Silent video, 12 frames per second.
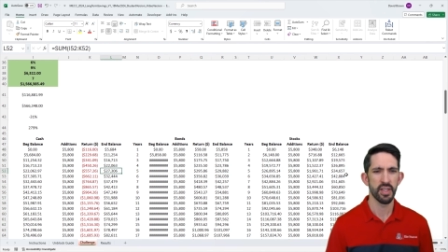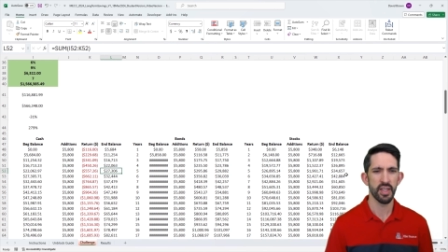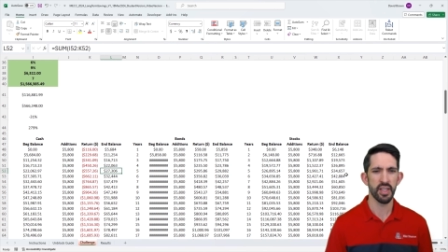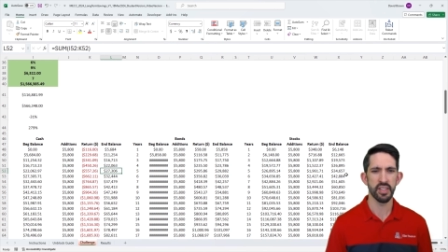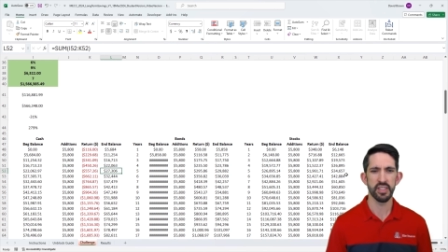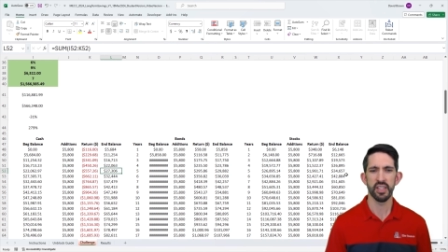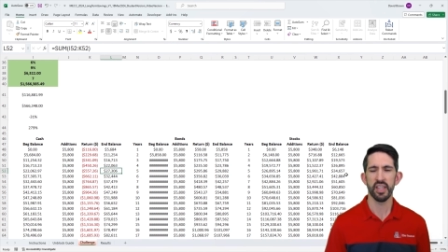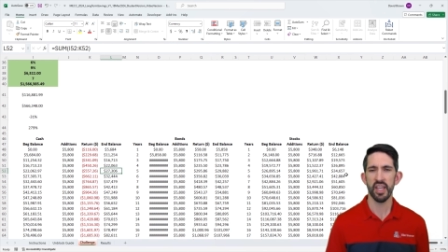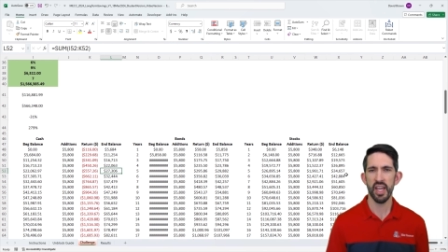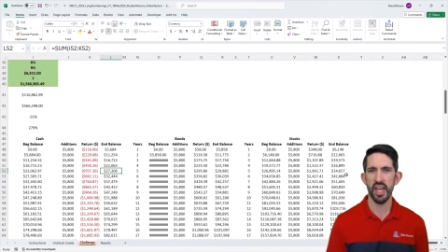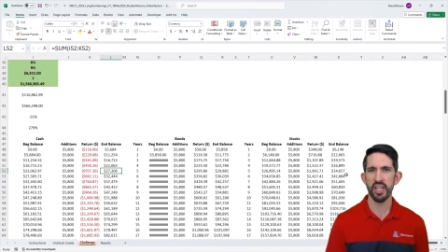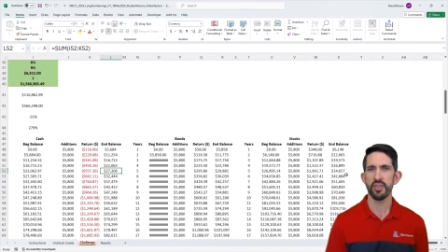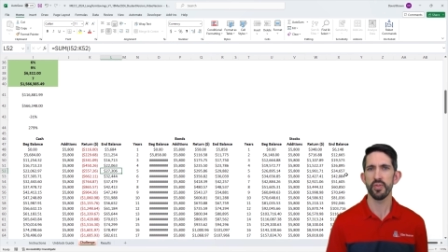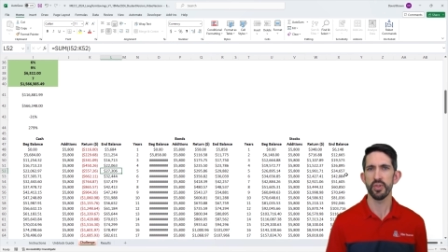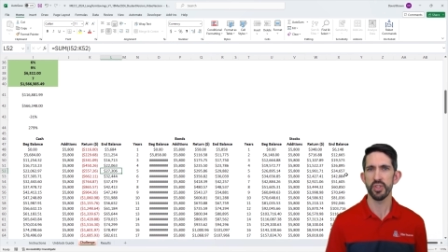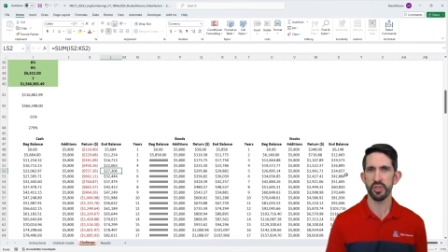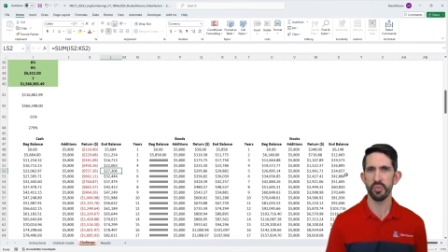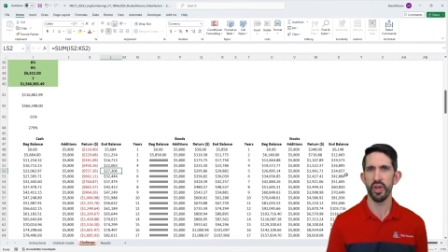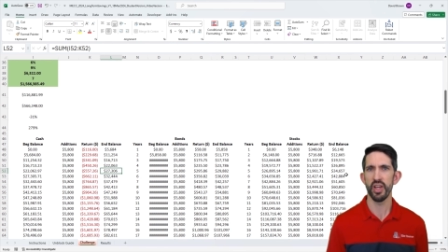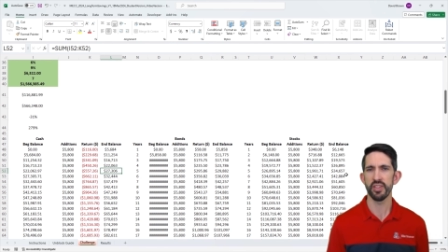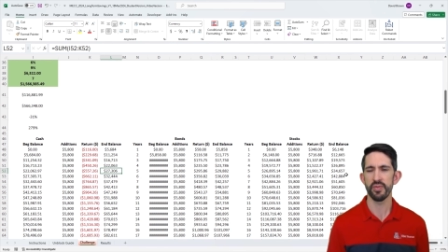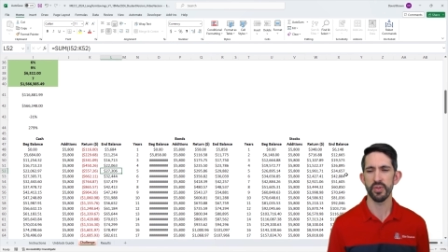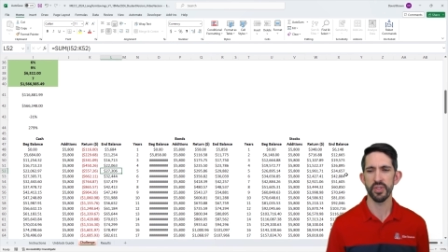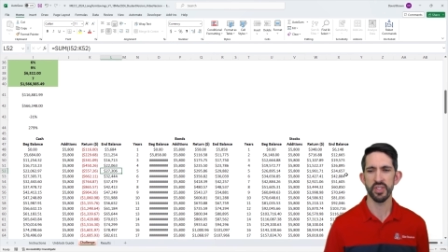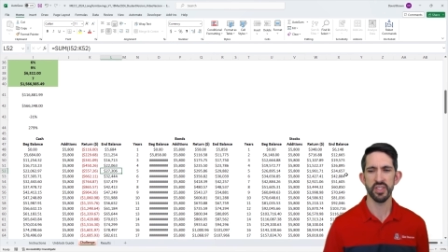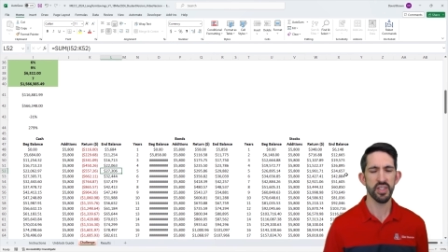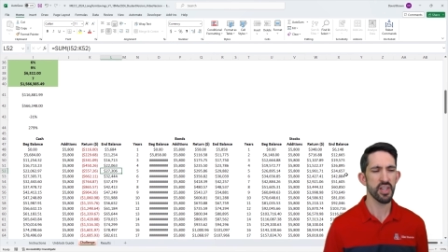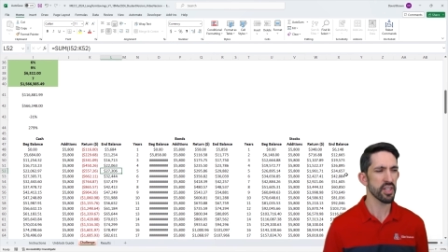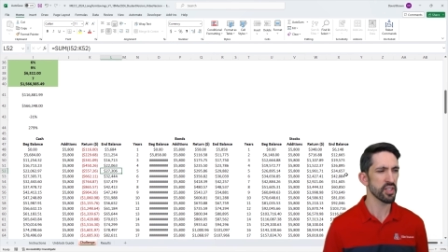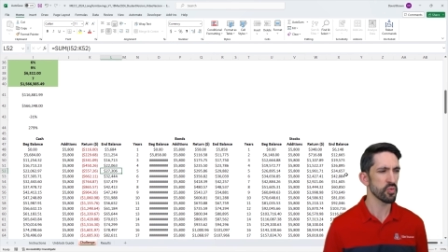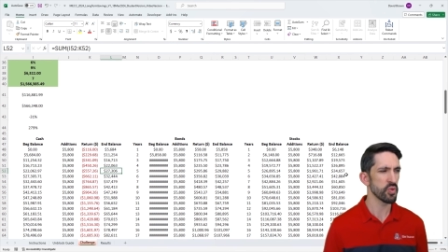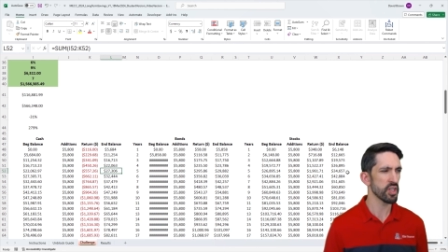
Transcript: in cash versus bonds versus stock as we